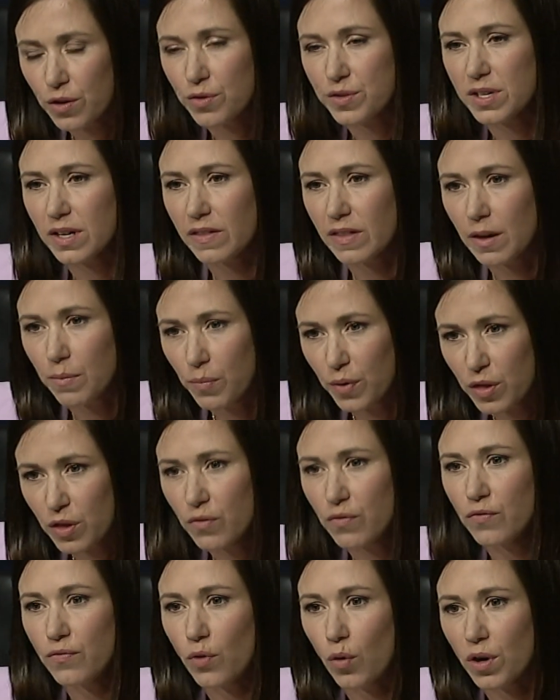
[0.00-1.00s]
using them with
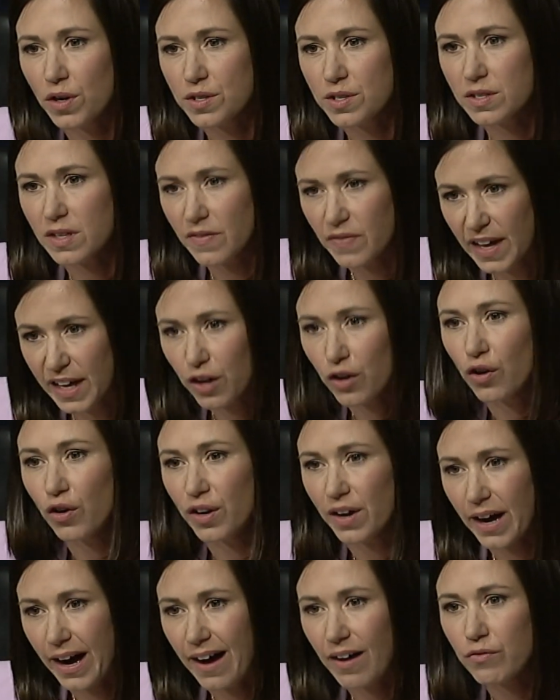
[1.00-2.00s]
the force that they
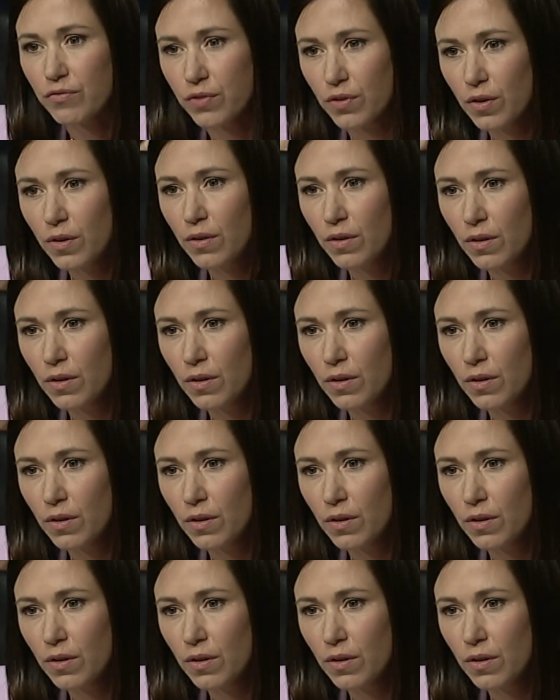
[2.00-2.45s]
could have.